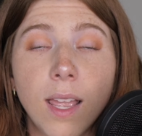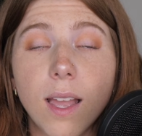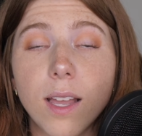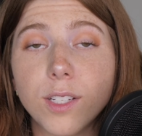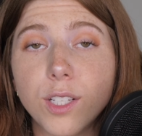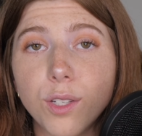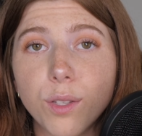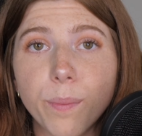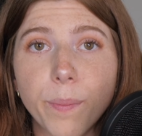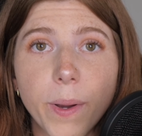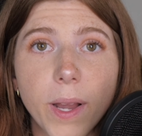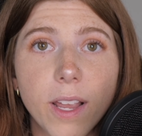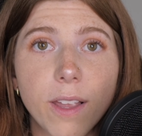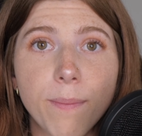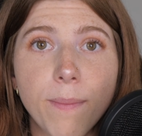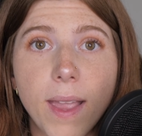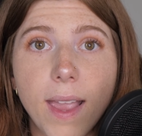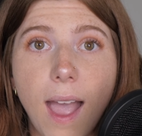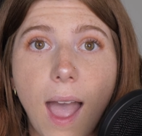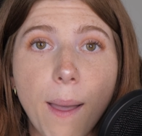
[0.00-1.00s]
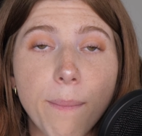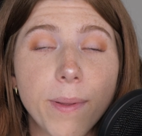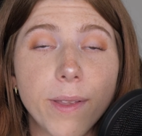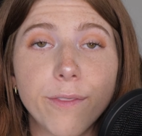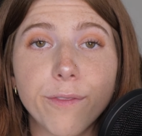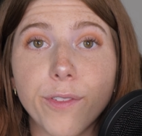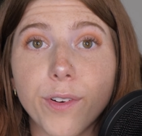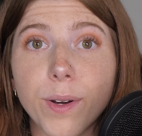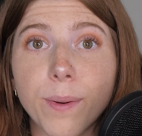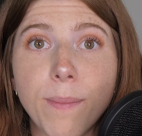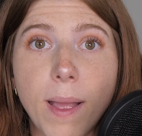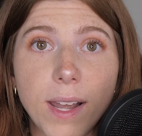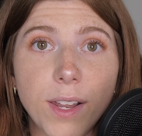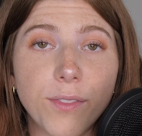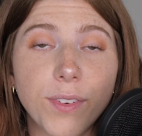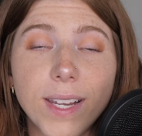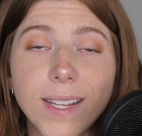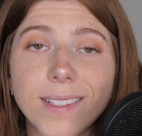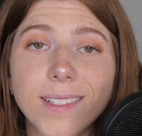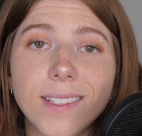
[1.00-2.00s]
A tooth break may happen for many
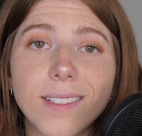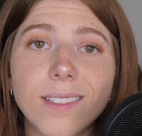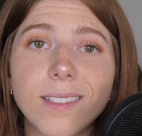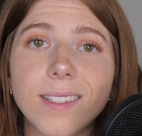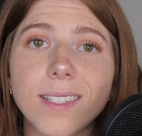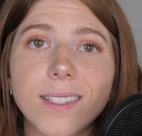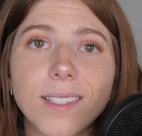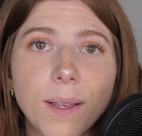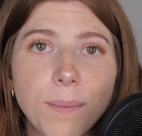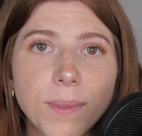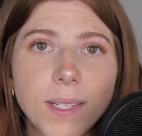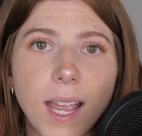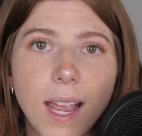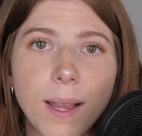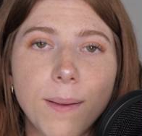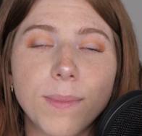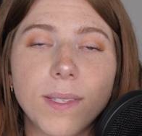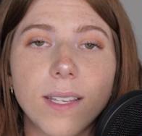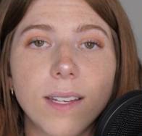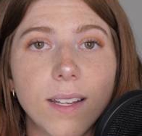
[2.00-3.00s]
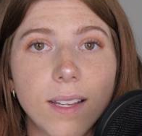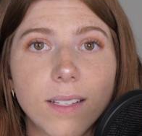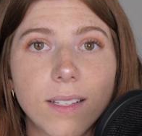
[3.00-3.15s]
reasons, sometimes it